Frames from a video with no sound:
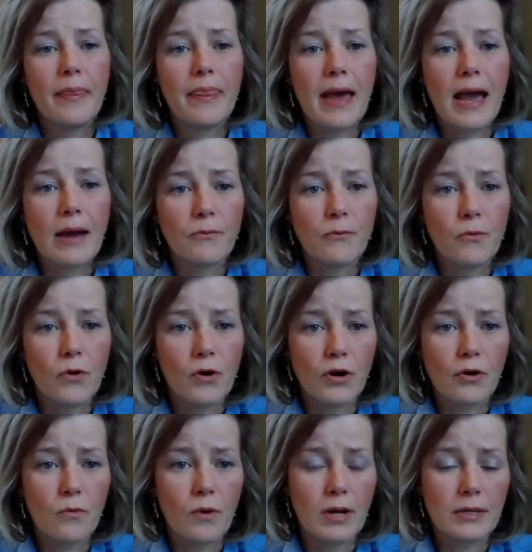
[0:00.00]
And that
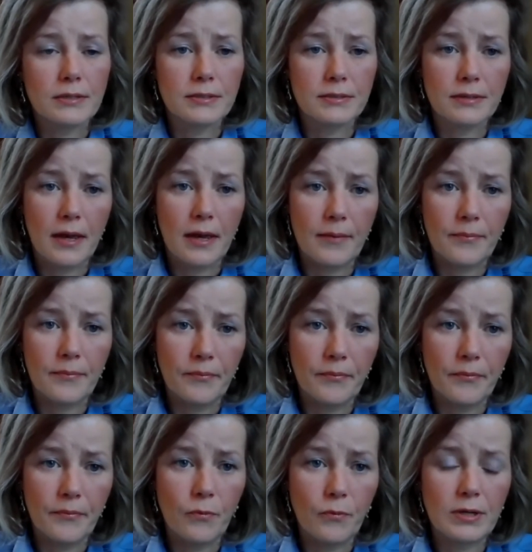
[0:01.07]
work
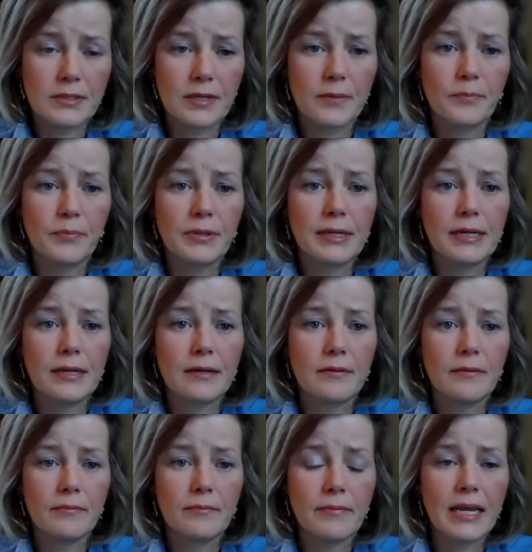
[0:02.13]
was
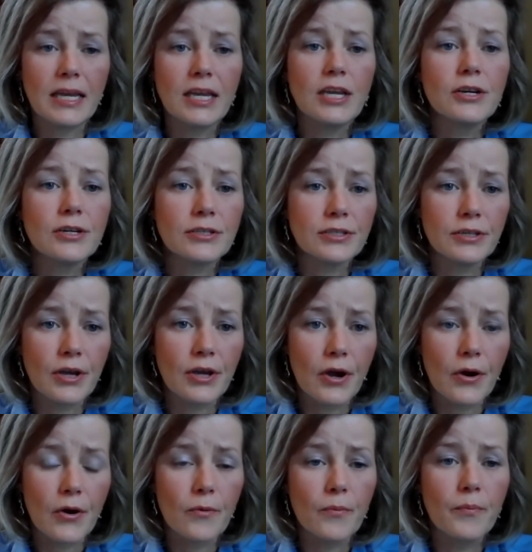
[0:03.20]
completed many years
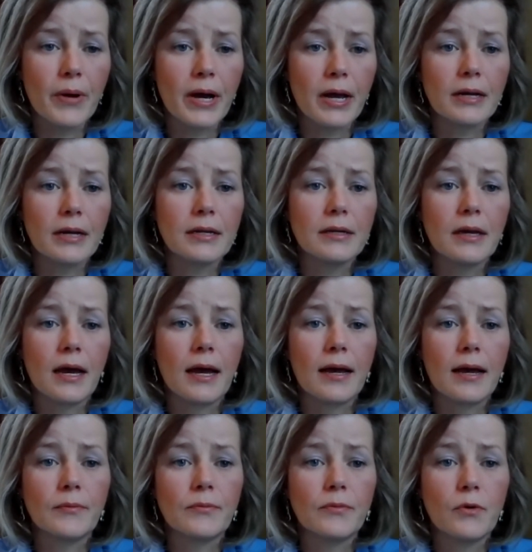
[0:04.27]
ago, but
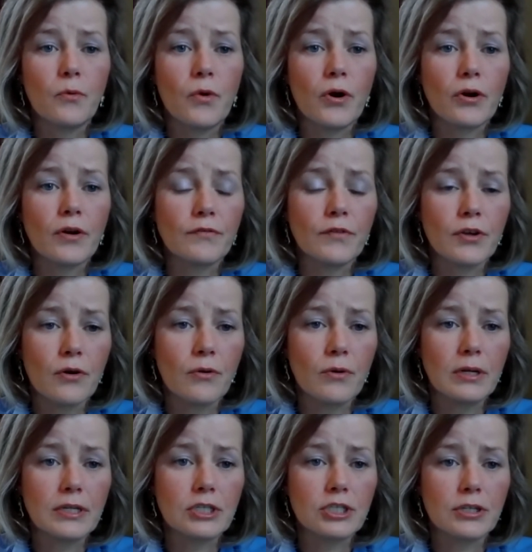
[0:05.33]
the work of the
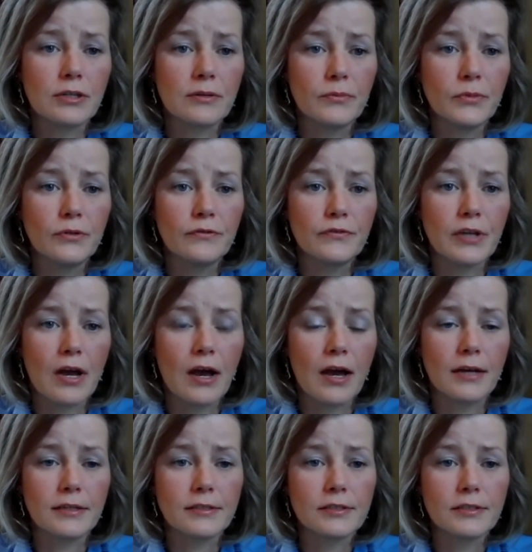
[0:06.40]
coalition moves
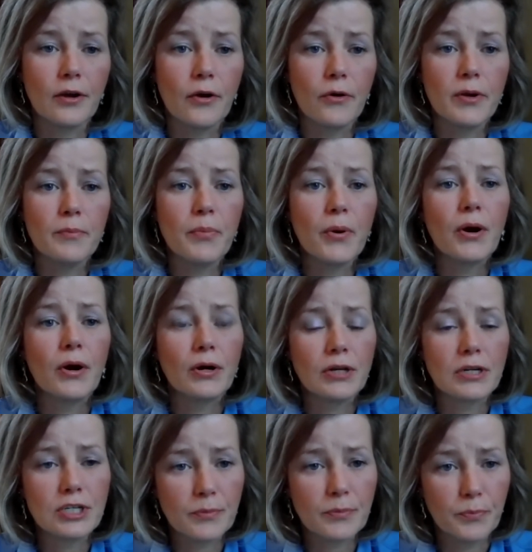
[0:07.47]
on. So in
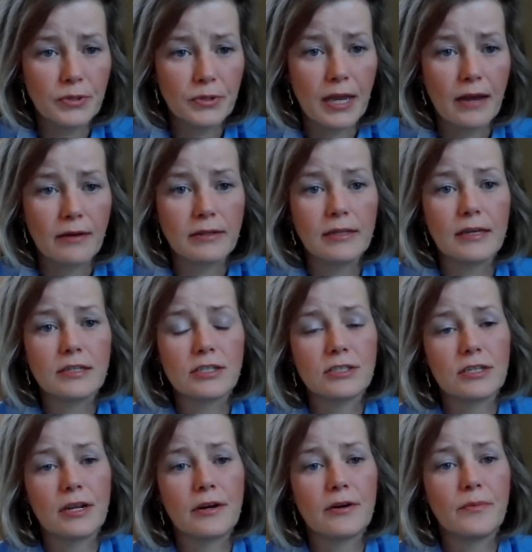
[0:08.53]
partnership with County
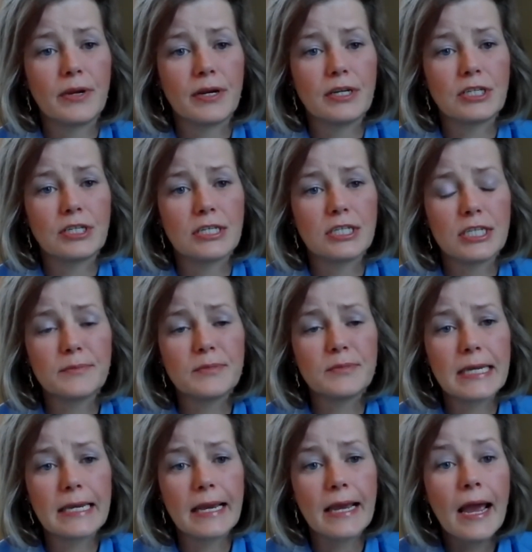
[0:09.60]
Legislator Mary Jane
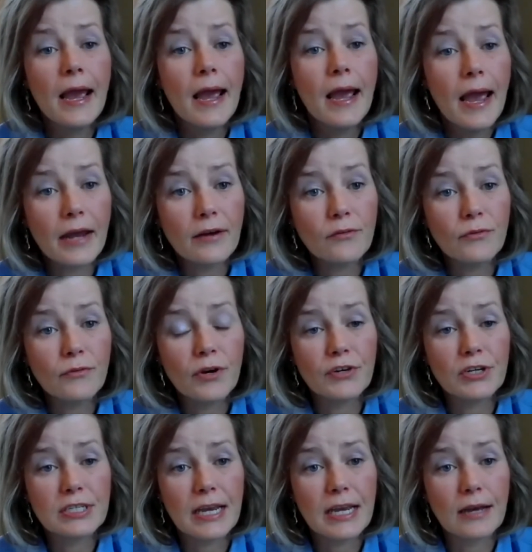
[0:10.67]
Shimsky and
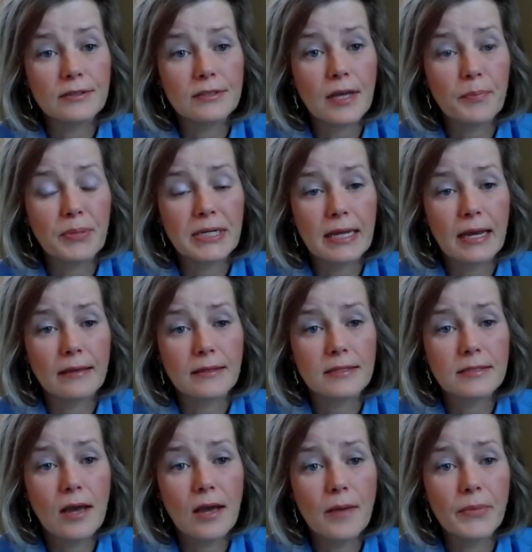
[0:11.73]
river towns up and down the
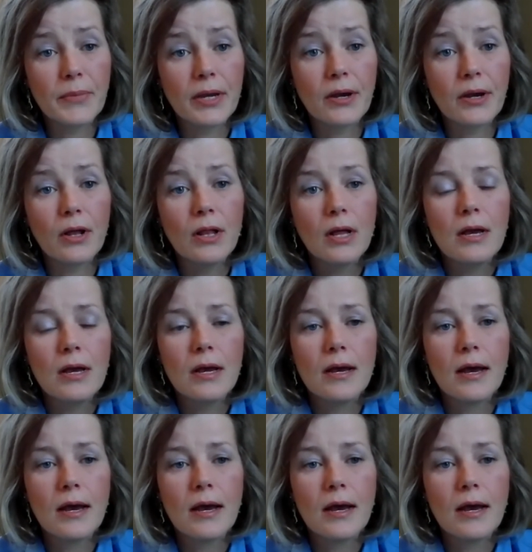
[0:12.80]
Sawmill,